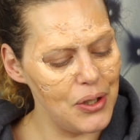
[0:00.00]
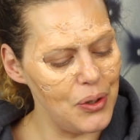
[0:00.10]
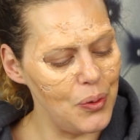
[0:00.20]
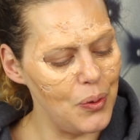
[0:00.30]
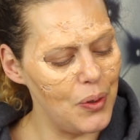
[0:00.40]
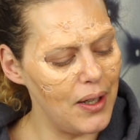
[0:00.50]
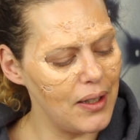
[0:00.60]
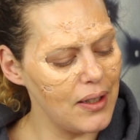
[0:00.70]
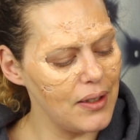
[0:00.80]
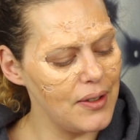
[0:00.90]
to
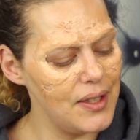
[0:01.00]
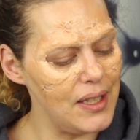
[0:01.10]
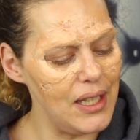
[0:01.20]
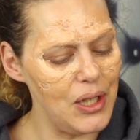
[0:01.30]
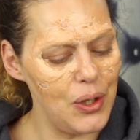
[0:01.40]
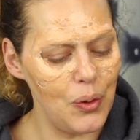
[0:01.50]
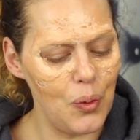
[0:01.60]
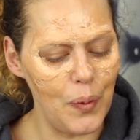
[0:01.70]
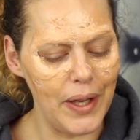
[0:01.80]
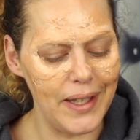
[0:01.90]
continue
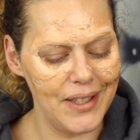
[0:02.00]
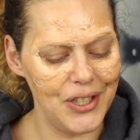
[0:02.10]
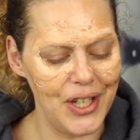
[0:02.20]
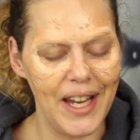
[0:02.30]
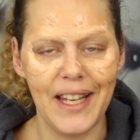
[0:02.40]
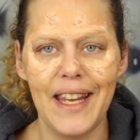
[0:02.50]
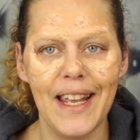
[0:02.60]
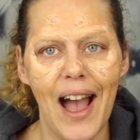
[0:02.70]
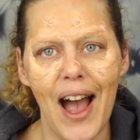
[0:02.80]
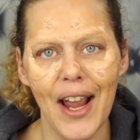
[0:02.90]
with
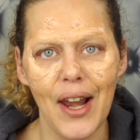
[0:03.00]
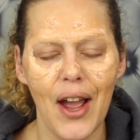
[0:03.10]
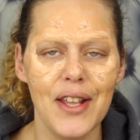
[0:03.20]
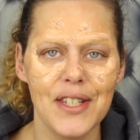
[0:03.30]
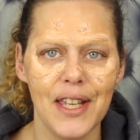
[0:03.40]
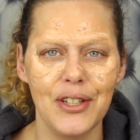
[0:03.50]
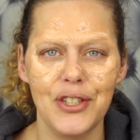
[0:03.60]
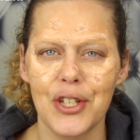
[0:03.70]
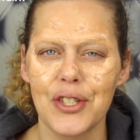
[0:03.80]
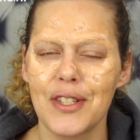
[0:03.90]
shading, highlights, and
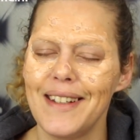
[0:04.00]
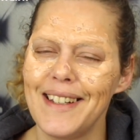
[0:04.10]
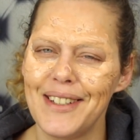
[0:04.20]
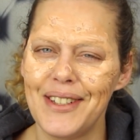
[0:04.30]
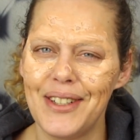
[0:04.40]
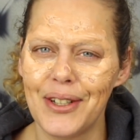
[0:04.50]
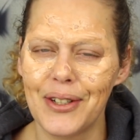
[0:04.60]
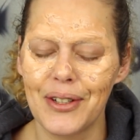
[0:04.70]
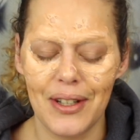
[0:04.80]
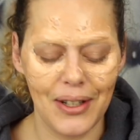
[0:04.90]
just
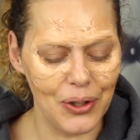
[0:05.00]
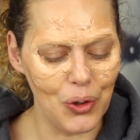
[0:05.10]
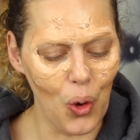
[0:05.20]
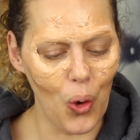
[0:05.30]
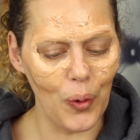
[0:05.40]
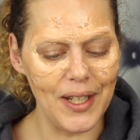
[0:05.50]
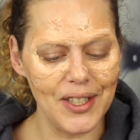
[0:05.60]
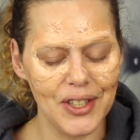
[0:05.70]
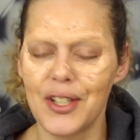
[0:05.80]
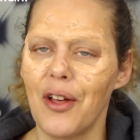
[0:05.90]
the gory
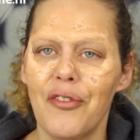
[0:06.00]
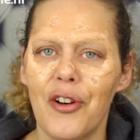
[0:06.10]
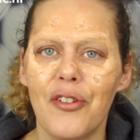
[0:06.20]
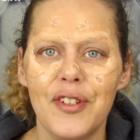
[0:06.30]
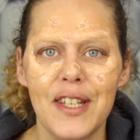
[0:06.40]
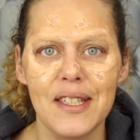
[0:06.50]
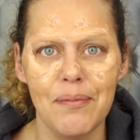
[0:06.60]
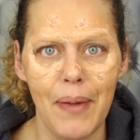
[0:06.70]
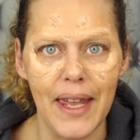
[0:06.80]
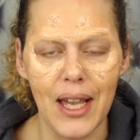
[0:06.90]
stuff of this
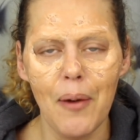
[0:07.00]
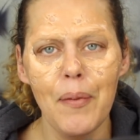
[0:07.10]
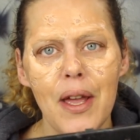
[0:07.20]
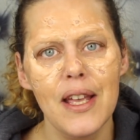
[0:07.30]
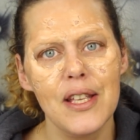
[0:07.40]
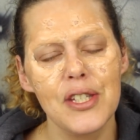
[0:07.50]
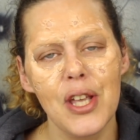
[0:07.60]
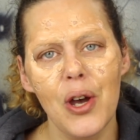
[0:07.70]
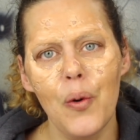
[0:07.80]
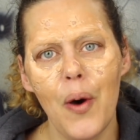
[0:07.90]
makeup.
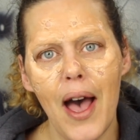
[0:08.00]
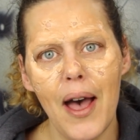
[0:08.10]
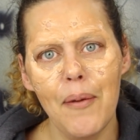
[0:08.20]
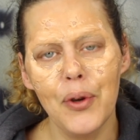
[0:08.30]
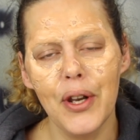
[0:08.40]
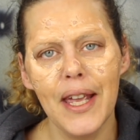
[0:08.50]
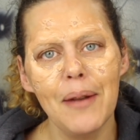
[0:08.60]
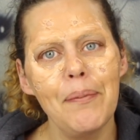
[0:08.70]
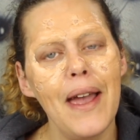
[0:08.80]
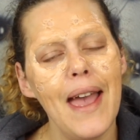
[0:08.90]
So I'm gonna
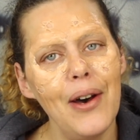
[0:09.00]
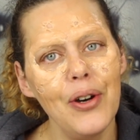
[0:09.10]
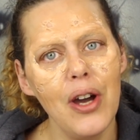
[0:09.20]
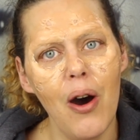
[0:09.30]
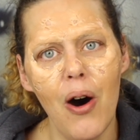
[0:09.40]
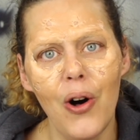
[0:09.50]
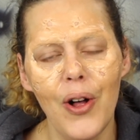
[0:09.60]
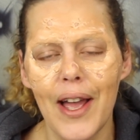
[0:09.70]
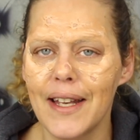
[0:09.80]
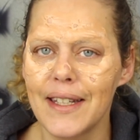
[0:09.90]
get my
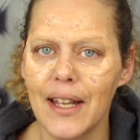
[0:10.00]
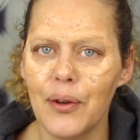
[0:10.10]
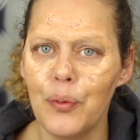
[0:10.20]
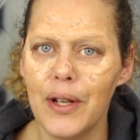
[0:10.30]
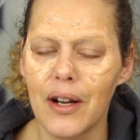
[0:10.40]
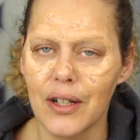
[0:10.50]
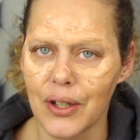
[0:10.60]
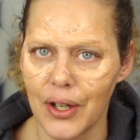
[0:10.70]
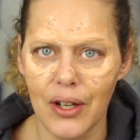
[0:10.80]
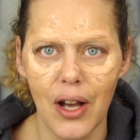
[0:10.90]
alcohol and then we are
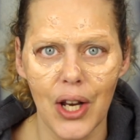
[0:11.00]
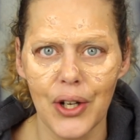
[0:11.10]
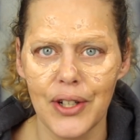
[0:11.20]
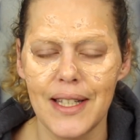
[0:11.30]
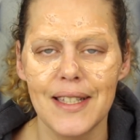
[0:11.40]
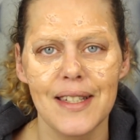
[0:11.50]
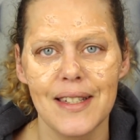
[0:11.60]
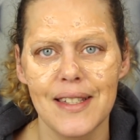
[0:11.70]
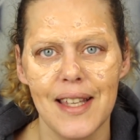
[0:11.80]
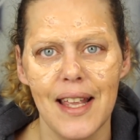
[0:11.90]
gonna color this
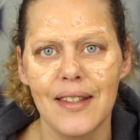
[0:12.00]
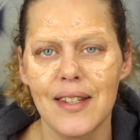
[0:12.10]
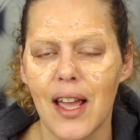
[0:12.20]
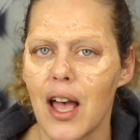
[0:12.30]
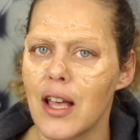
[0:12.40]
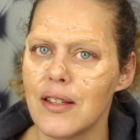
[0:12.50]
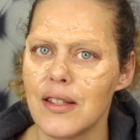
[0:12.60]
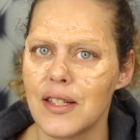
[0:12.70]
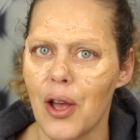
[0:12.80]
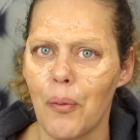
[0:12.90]
Santa
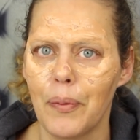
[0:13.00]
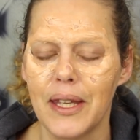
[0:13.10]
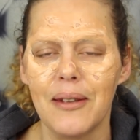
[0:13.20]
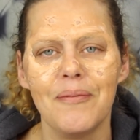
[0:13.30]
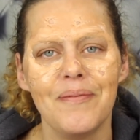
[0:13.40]
zombie.